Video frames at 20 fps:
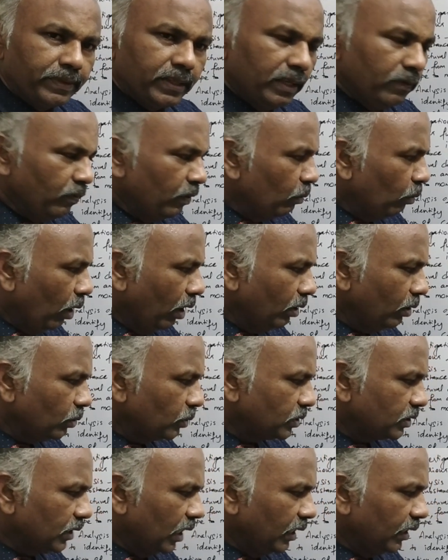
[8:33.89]
If you want to
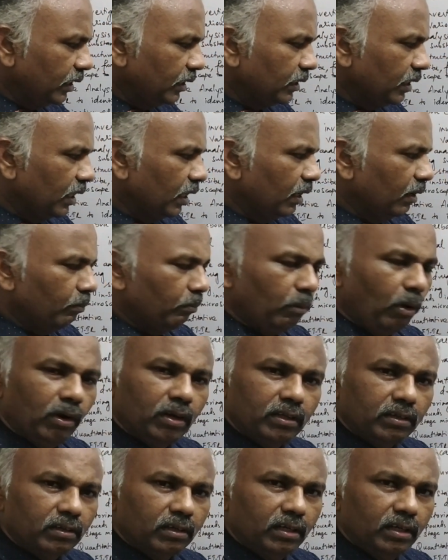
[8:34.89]
study the
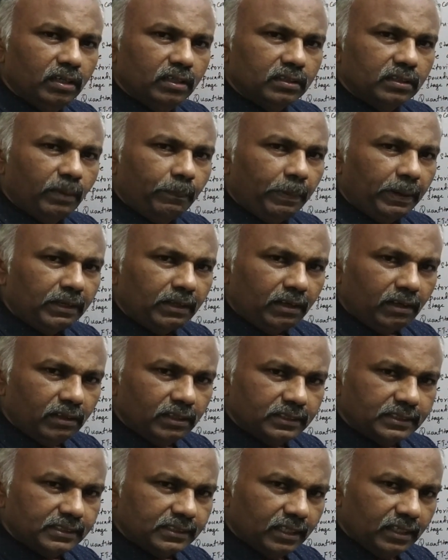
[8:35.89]
molecule, the
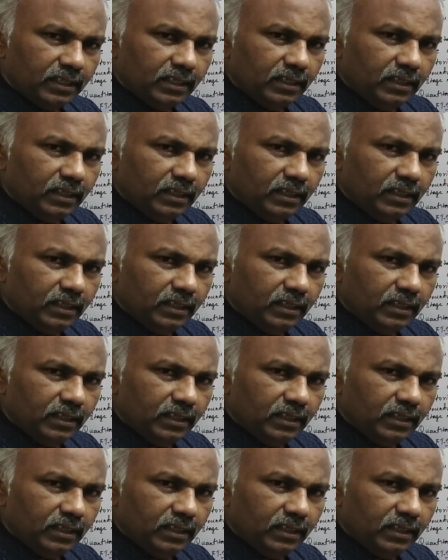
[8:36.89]
particles,